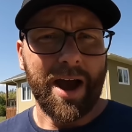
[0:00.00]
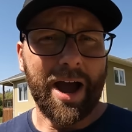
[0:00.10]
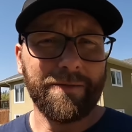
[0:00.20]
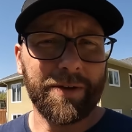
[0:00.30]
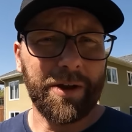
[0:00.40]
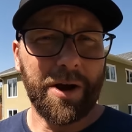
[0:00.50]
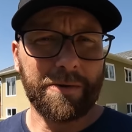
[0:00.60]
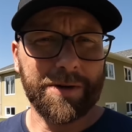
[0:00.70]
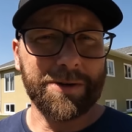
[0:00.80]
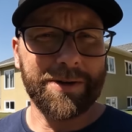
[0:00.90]
I'd feel
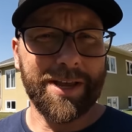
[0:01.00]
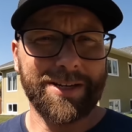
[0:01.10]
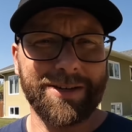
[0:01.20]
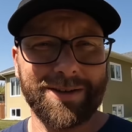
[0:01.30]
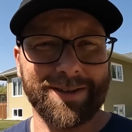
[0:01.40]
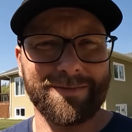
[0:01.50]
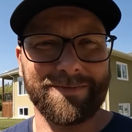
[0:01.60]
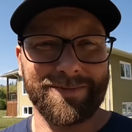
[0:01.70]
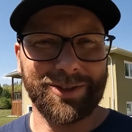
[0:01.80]
awkward doing that too to some